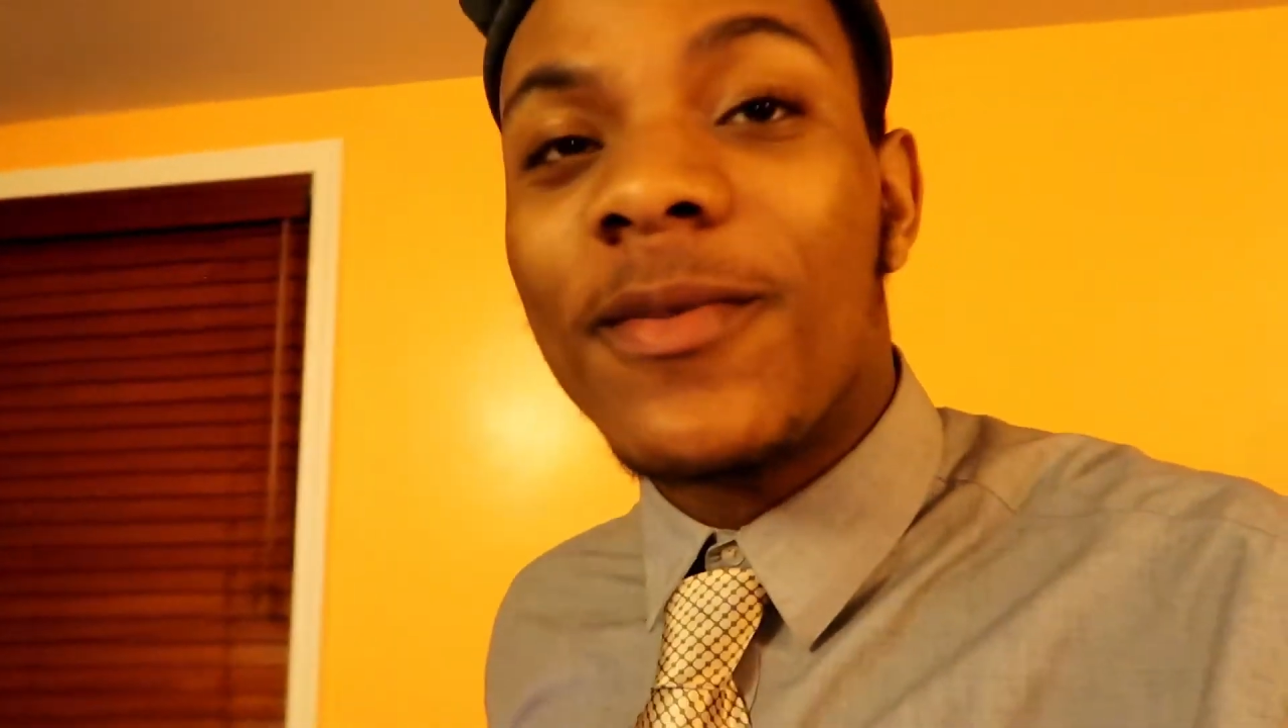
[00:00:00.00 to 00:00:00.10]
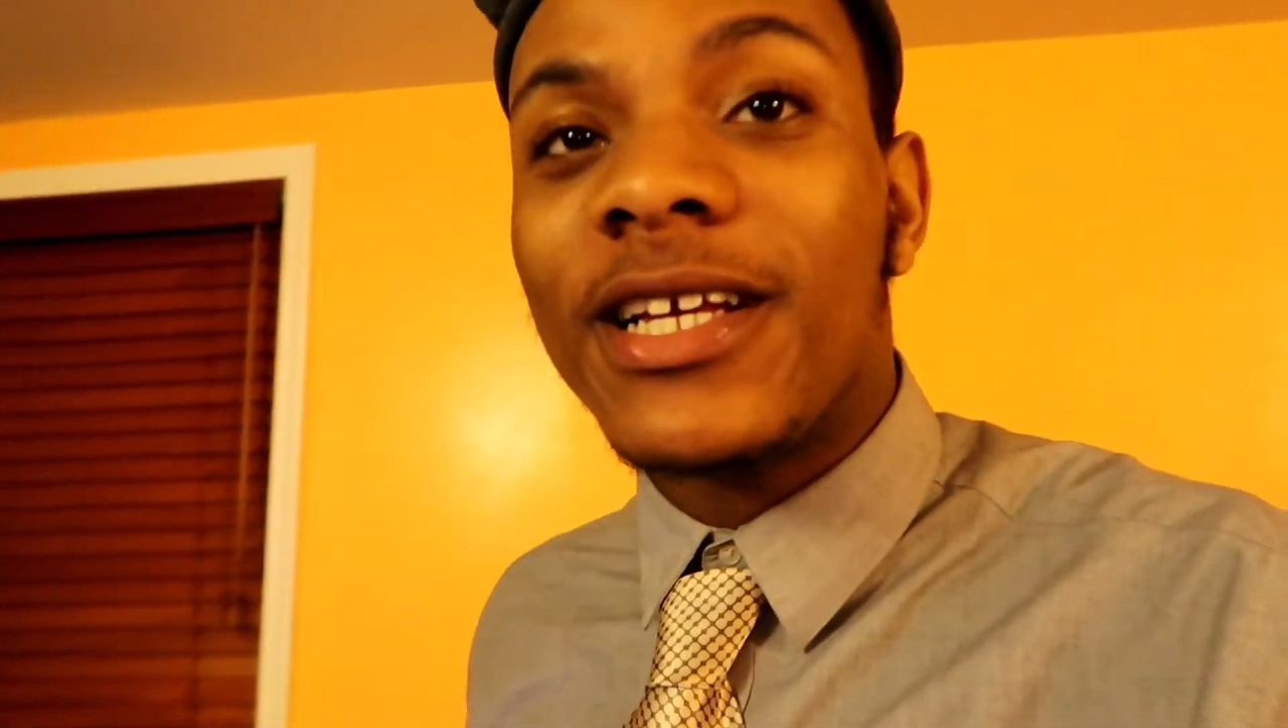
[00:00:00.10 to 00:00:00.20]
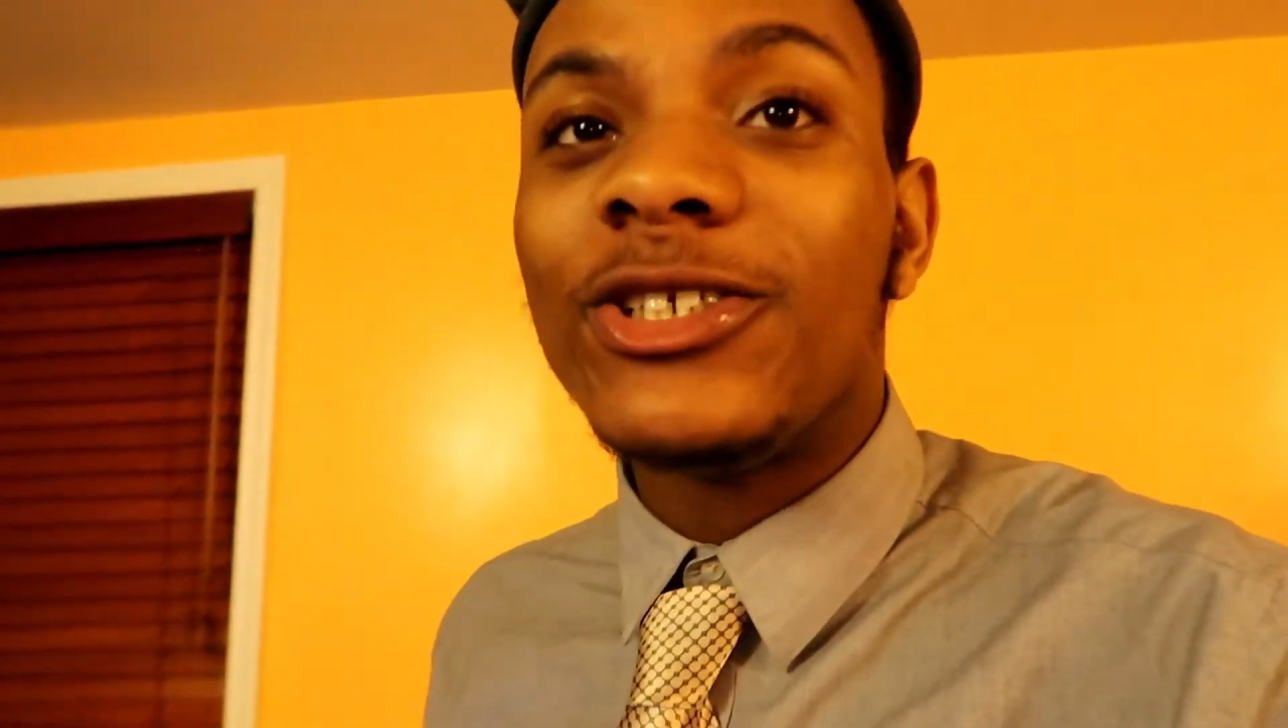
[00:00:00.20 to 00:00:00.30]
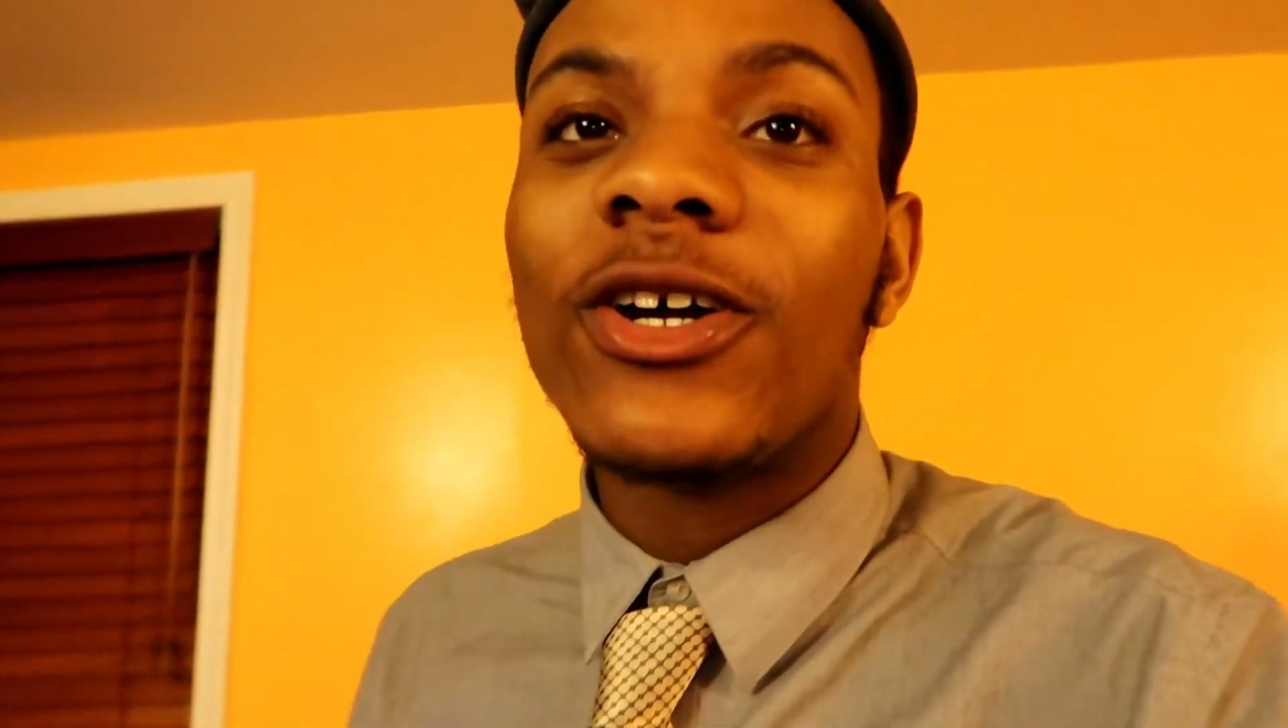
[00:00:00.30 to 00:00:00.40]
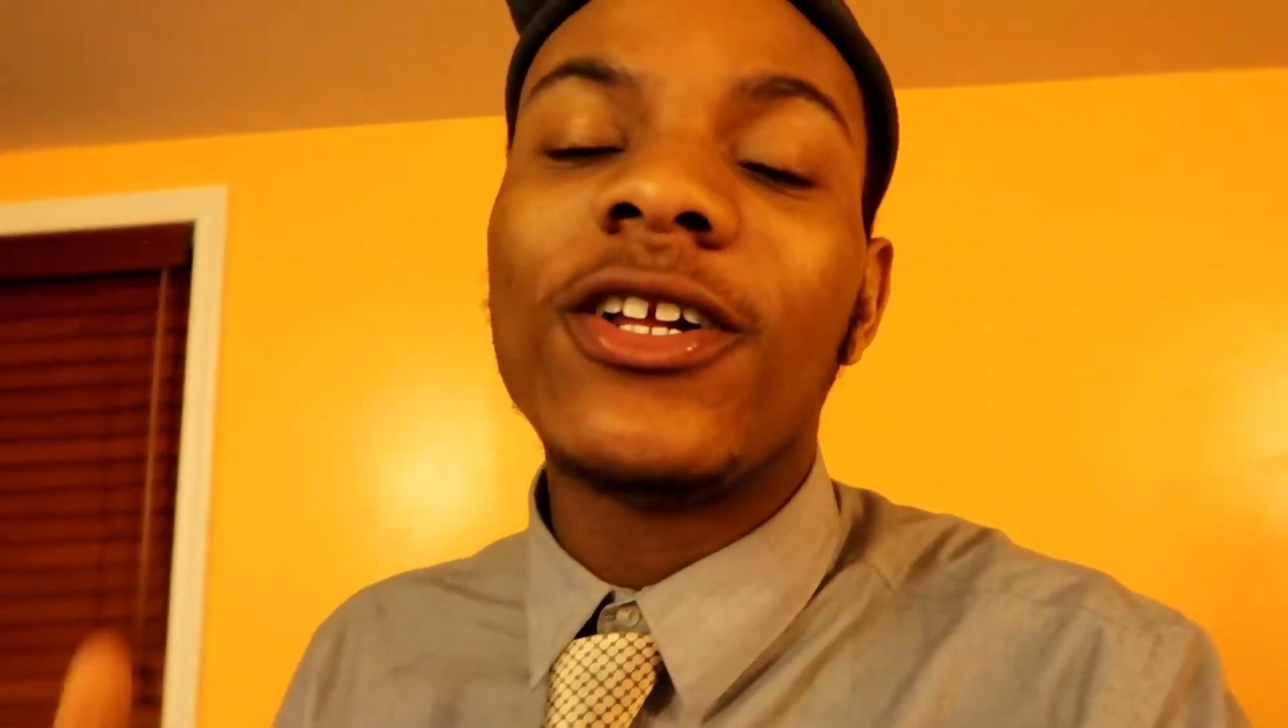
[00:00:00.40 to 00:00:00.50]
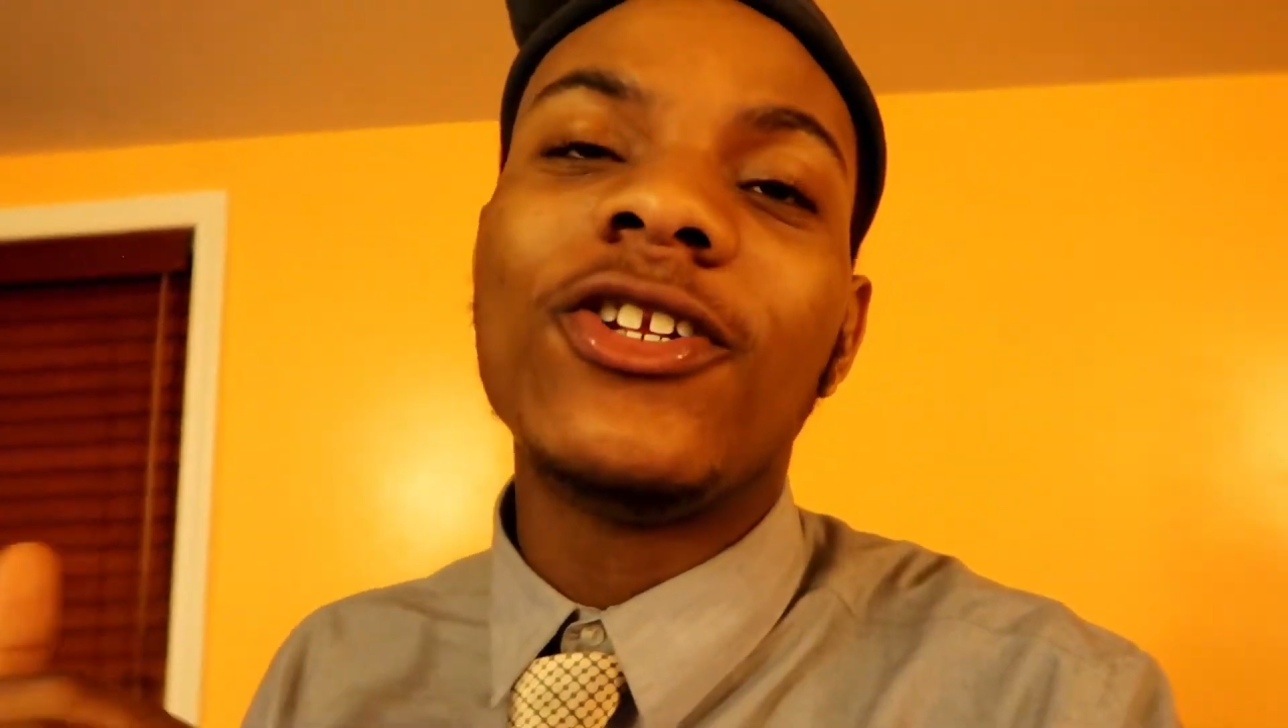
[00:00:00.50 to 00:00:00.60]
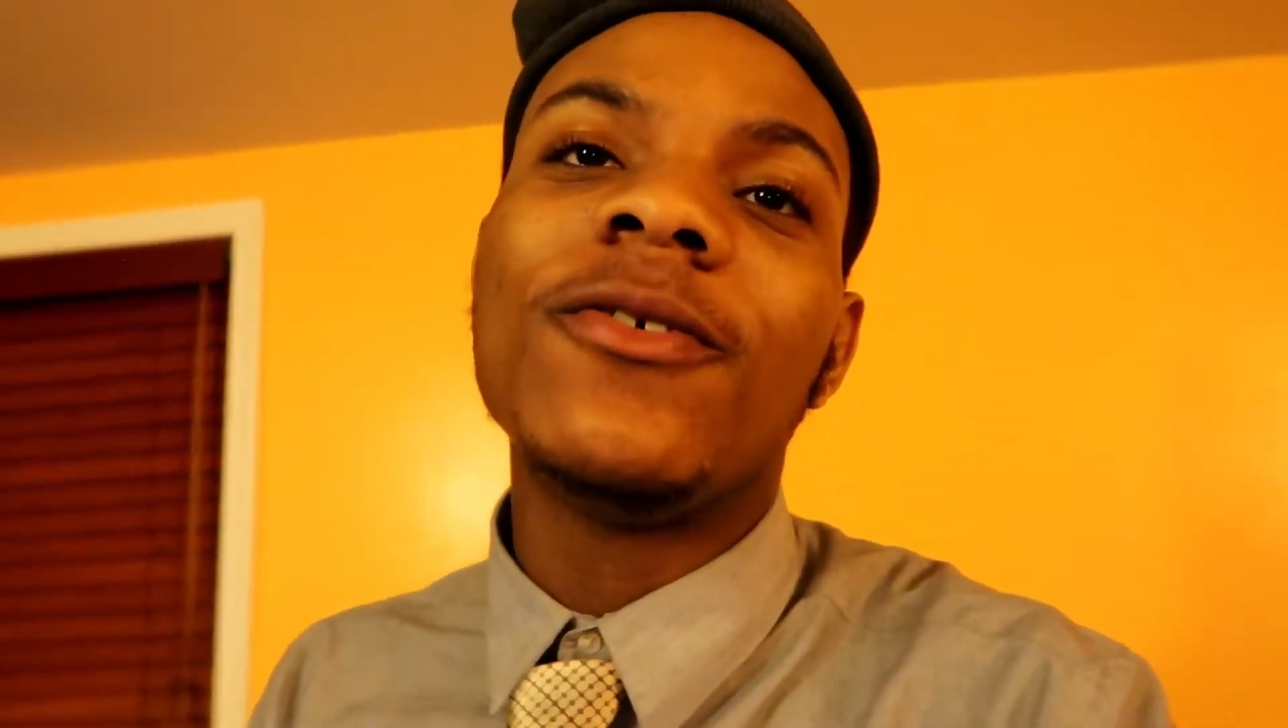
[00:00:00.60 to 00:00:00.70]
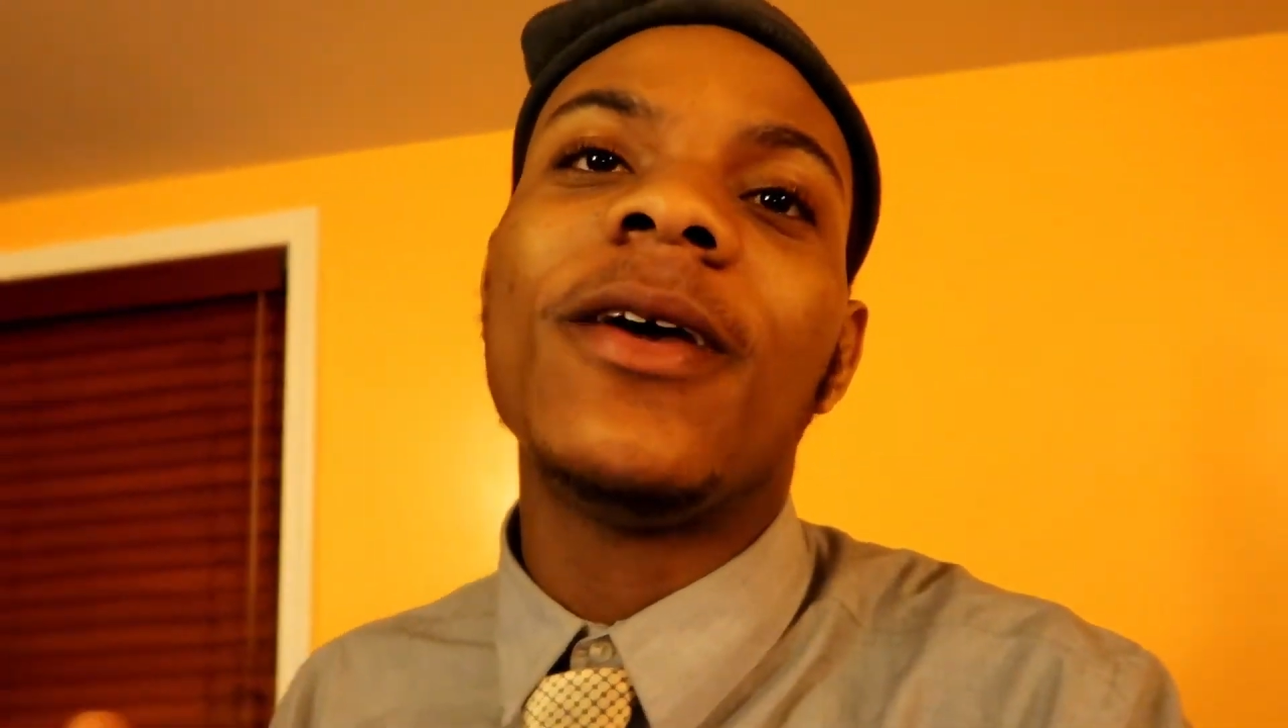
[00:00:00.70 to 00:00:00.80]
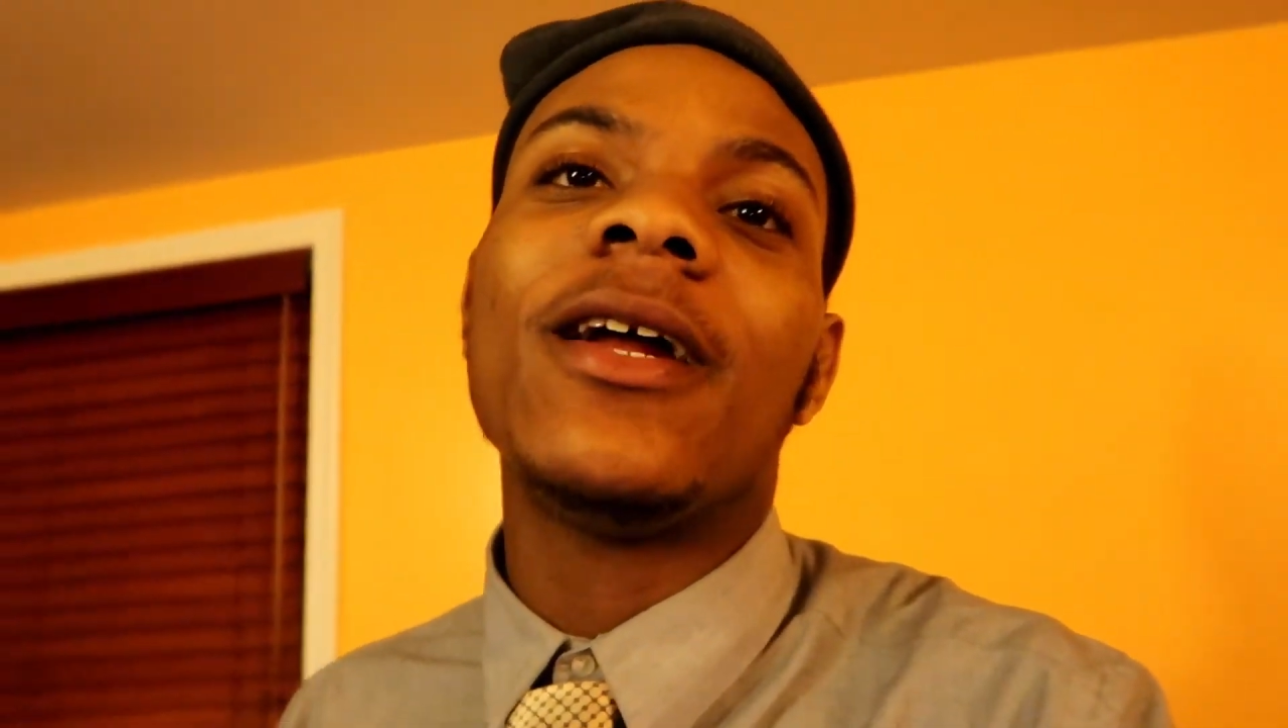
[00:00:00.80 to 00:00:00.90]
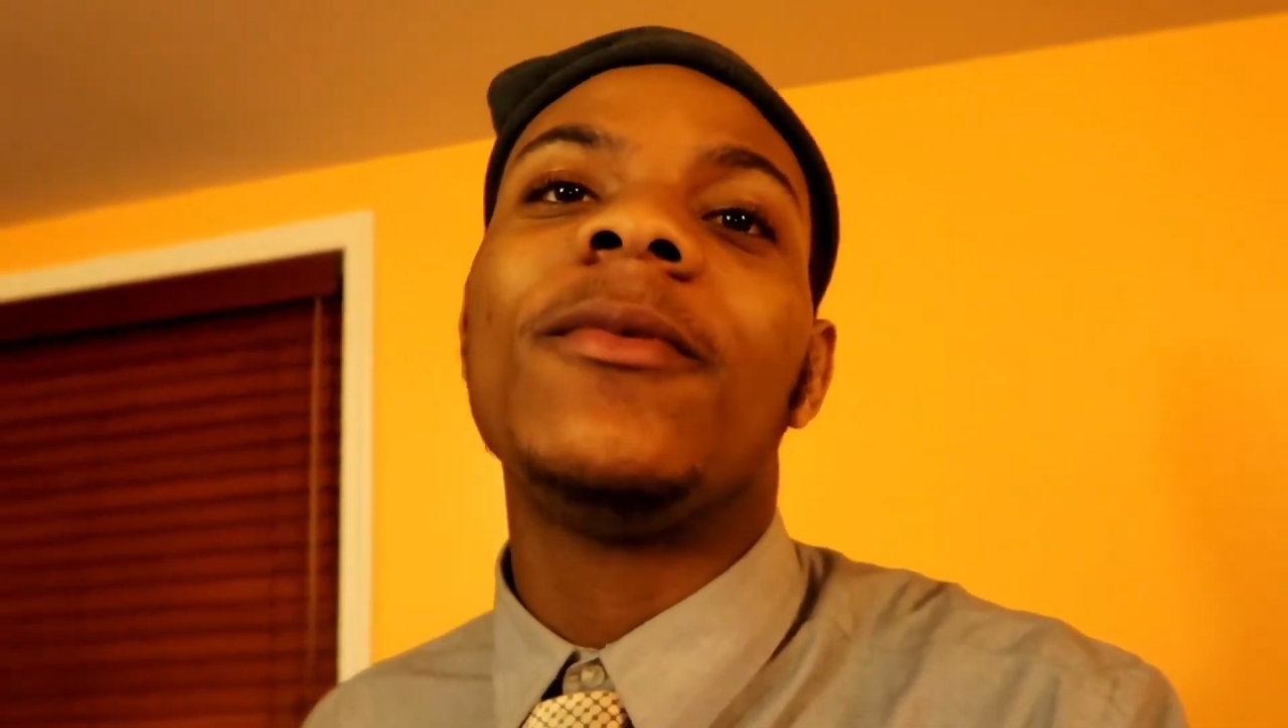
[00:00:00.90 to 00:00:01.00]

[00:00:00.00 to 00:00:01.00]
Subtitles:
gonna need y'all to do, man,